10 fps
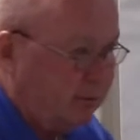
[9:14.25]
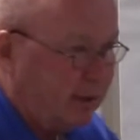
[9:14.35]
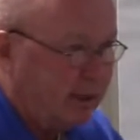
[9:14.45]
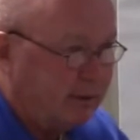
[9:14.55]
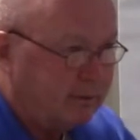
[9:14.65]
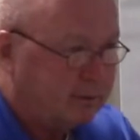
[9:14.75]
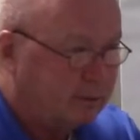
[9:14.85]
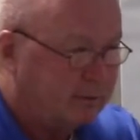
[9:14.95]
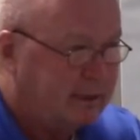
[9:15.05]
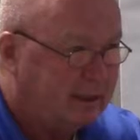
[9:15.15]
to our
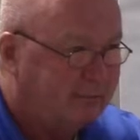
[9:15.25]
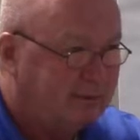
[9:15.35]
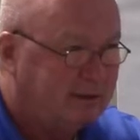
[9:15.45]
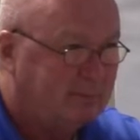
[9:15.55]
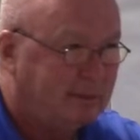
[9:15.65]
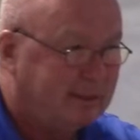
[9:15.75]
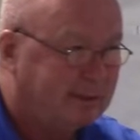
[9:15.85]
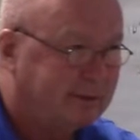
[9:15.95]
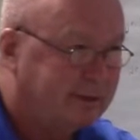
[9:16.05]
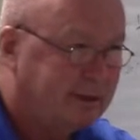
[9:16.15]
310, 15, big
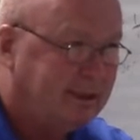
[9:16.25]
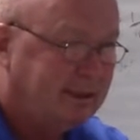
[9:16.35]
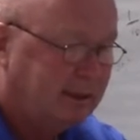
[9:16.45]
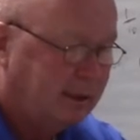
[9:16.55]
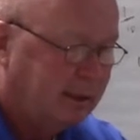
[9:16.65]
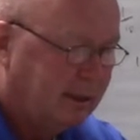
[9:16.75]
16,